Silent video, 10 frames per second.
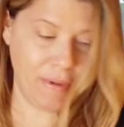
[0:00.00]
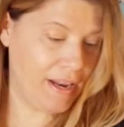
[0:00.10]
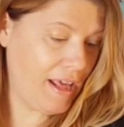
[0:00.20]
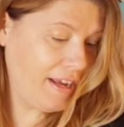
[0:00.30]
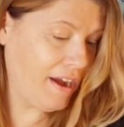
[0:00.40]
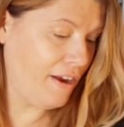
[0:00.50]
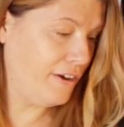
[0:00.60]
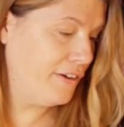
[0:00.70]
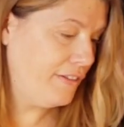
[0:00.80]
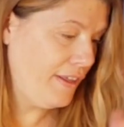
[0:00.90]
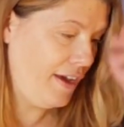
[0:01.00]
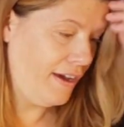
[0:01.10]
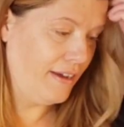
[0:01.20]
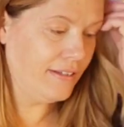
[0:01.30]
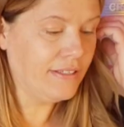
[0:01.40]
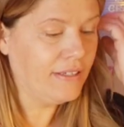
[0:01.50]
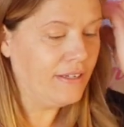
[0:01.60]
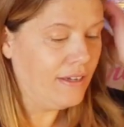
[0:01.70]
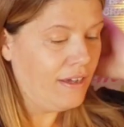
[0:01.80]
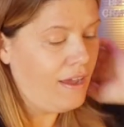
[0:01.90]
But I got her that.
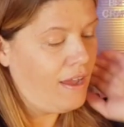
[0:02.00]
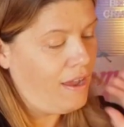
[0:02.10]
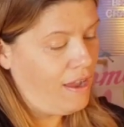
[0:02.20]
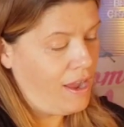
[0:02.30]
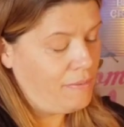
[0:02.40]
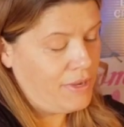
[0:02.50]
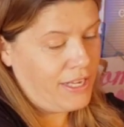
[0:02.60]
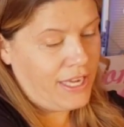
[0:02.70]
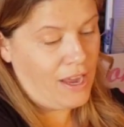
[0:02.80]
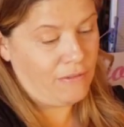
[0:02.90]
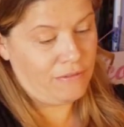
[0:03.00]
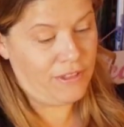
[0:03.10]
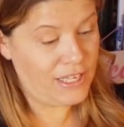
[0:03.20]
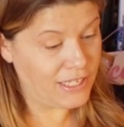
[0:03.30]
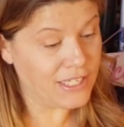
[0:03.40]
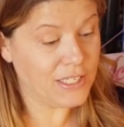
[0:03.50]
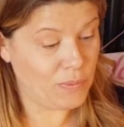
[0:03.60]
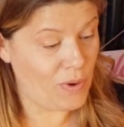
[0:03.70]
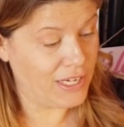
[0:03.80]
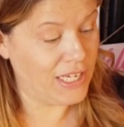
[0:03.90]
I'm going to count. This is
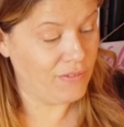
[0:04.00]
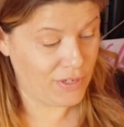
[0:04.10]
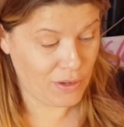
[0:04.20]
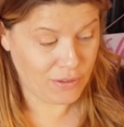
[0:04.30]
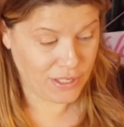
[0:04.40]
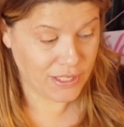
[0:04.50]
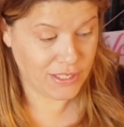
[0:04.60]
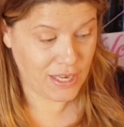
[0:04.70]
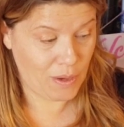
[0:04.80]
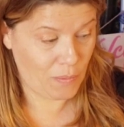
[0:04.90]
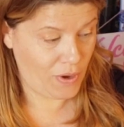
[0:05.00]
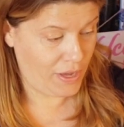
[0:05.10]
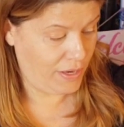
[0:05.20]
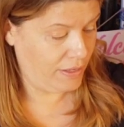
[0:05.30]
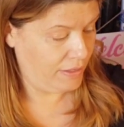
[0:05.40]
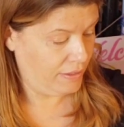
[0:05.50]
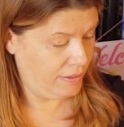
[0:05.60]
one, even though this is not one.